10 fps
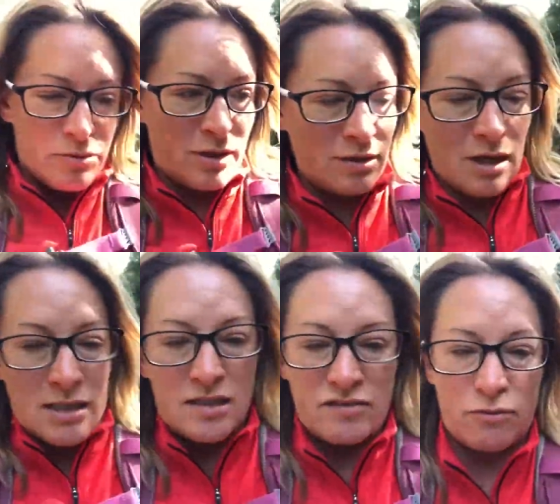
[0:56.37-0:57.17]
between
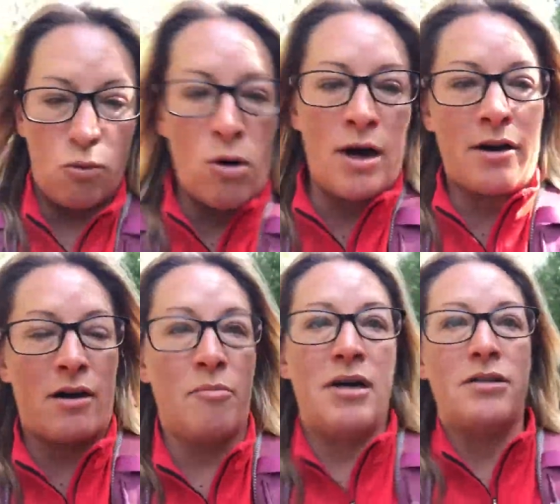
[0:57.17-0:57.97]
lots of water
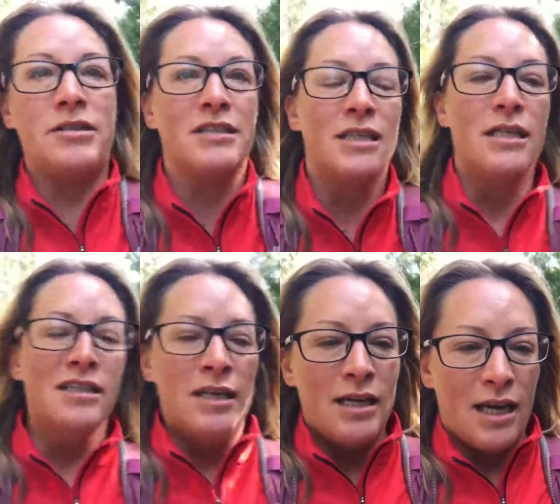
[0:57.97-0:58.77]
and puddles,
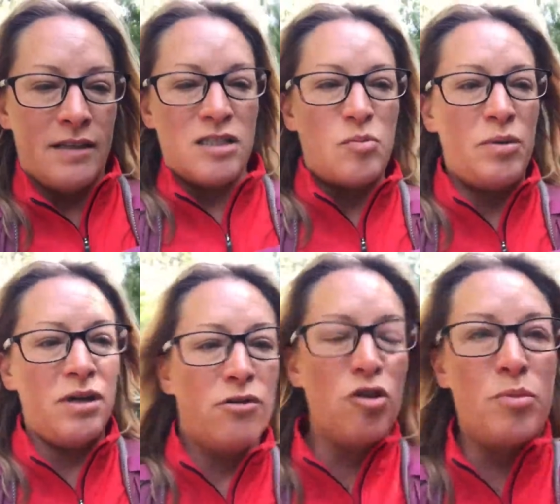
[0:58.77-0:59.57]
and this
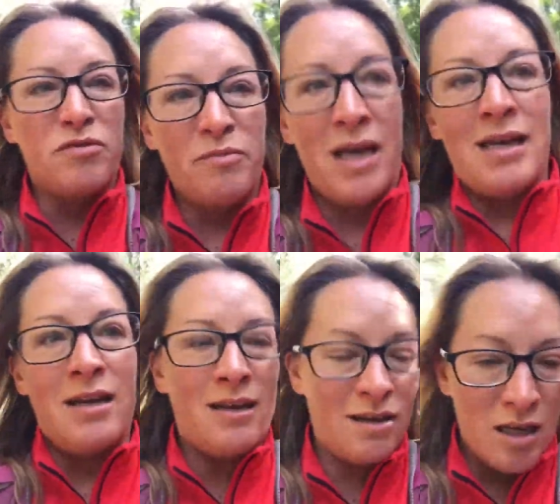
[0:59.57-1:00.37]
big group of men,
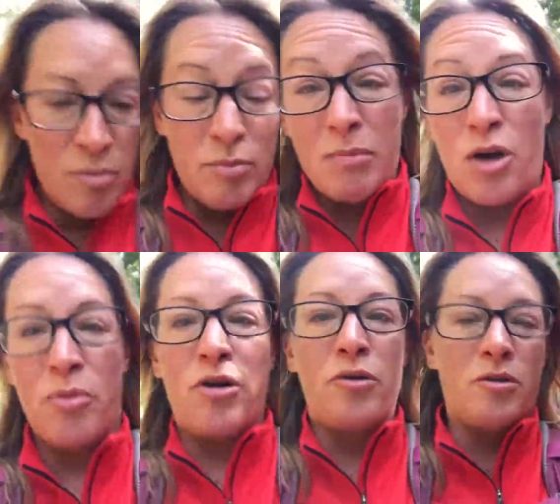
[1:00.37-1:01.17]
male
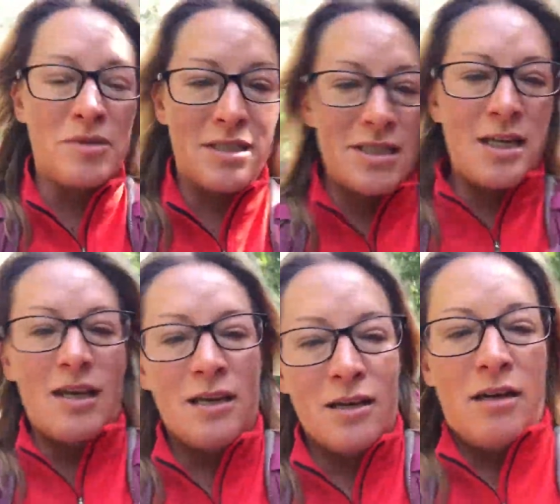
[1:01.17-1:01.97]
pilgrims,
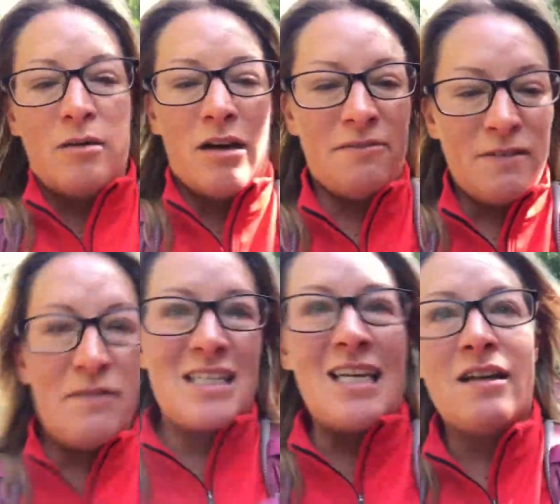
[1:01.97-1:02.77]
like
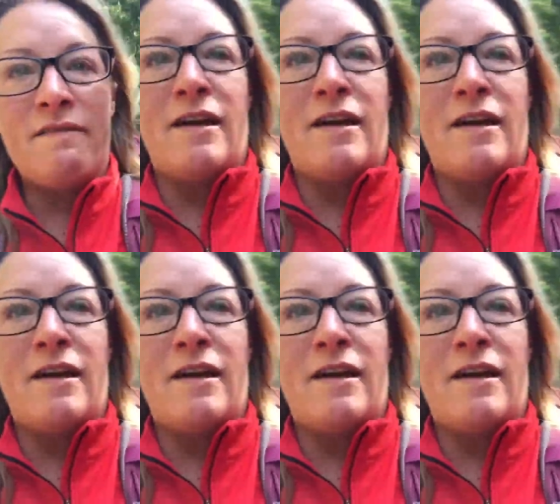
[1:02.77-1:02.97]
15 of